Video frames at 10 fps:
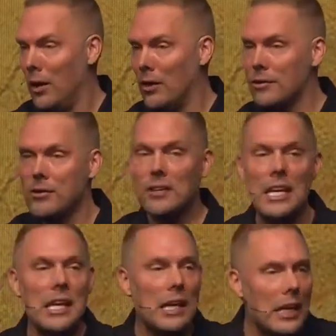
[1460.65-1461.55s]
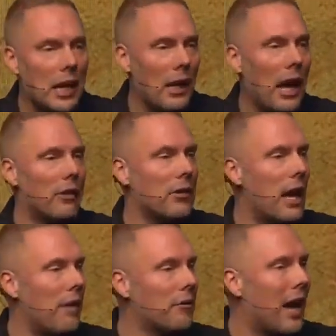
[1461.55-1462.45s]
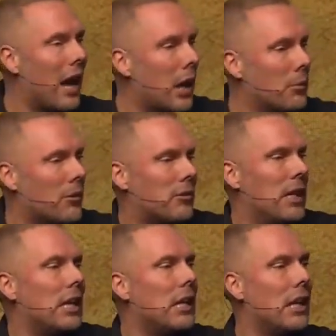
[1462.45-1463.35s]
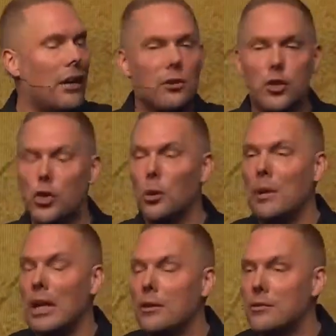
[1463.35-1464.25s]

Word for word: The seed has to have time. The seed has to germinate.